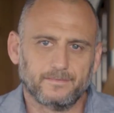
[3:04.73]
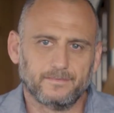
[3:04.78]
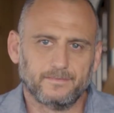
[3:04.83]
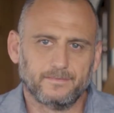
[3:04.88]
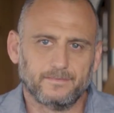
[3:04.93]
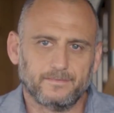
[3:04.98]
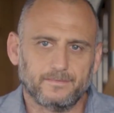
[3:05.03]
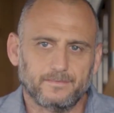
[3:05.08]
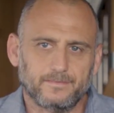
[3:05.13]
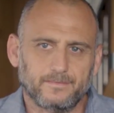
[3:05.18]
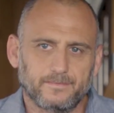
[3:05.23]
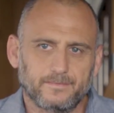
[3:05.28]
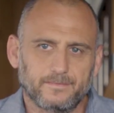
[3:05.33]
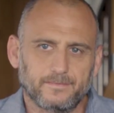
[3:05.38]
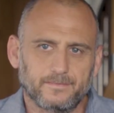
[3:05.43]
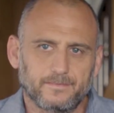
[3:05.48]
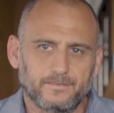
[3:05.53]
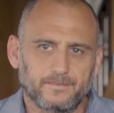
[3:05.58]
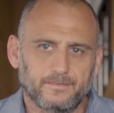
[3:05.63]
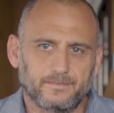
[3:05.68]

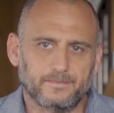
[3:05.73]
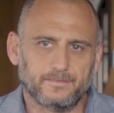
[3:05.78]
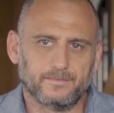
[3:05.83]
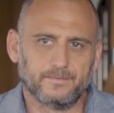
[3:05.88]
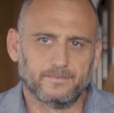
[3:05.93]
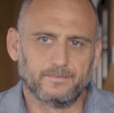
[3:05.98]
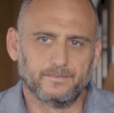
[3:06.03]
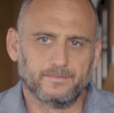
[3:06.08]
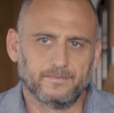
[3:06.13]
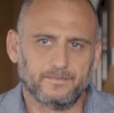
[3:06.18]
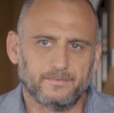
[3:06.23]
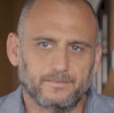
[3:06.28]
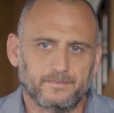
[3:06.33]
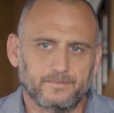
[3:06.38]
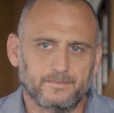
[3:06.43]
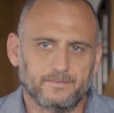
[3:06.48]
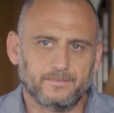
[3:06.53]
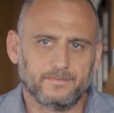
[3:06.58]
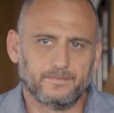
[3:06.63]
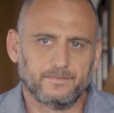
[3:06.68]

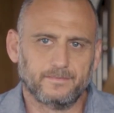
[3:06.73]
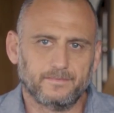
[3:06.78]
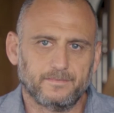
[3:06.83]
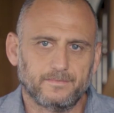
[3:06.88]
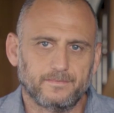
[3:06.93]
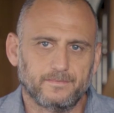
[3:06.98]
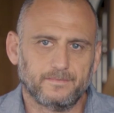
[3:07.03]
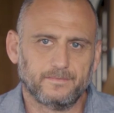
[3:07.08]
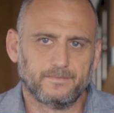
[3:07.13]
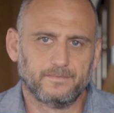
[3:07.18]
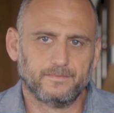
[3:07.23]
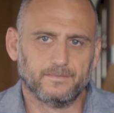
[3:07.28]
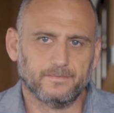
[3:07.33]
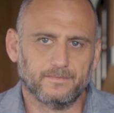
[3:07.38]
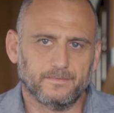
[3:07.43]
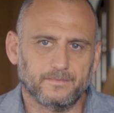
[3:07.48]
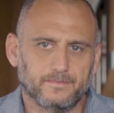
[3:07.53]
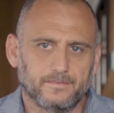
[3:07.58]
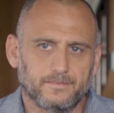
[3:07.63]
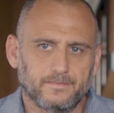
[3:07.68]

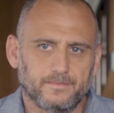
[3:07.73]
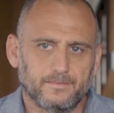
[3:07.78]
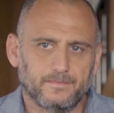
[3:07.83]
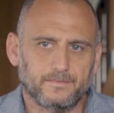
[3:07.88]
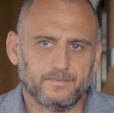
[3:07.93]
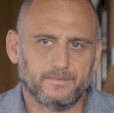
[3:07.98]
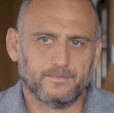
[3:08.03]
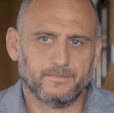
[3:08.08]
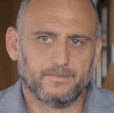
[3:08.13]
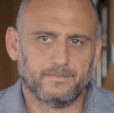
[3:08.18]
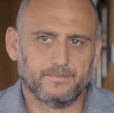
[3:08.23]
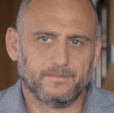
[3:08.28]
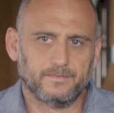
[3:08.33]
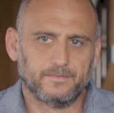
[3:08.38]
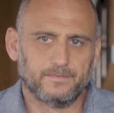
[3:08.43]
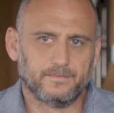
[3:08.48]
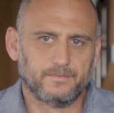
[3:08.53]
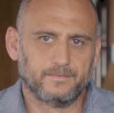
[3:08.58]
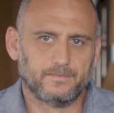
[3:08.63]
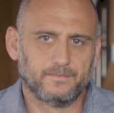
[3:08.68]

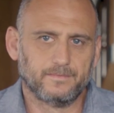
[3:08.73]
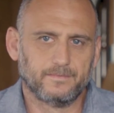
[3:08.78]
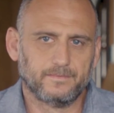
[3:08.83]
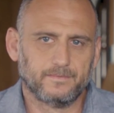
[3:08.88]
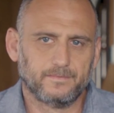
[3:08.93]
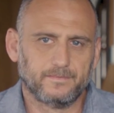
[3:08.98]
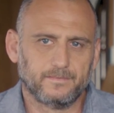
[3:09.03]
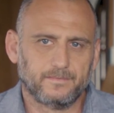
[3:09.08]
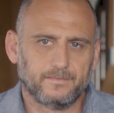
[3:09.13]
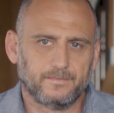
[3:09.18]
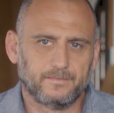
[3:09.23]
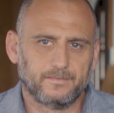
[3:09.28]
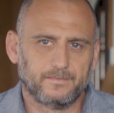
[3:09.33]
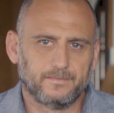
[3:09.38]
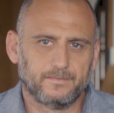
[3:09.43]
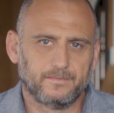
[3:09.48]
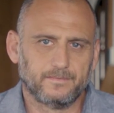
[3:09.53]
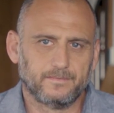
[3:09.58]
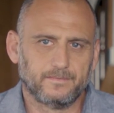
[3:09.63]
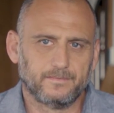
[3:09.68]

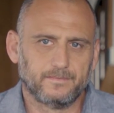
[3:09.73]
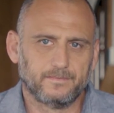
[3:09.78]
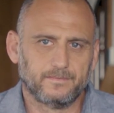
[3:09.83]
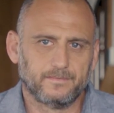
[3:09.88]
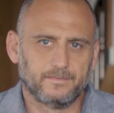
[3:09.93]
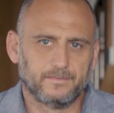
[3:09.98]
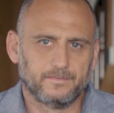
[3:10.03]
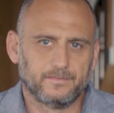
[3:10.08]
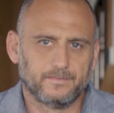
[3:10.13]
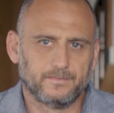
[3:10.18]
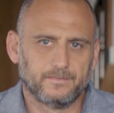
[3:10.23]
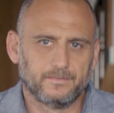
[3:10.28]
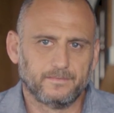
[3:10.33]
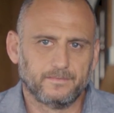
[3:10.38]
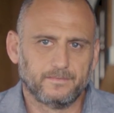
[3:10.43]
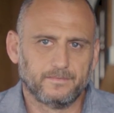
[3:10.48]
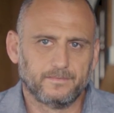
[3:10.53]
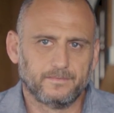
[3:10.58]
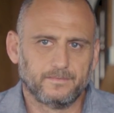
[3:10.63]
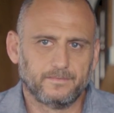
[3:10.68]

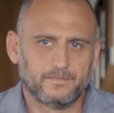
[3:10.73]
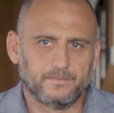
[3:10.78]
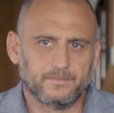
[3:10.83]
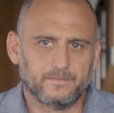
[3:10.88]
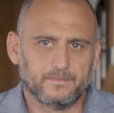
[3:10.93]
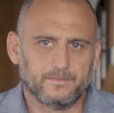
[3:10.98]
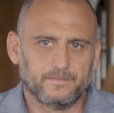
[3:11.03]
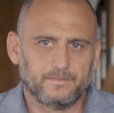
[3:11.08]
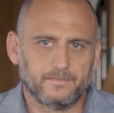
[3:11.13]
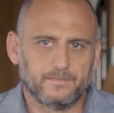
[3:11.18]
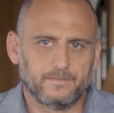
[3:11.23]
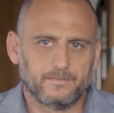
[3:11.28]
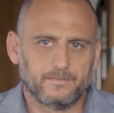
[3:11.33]
(not speaking)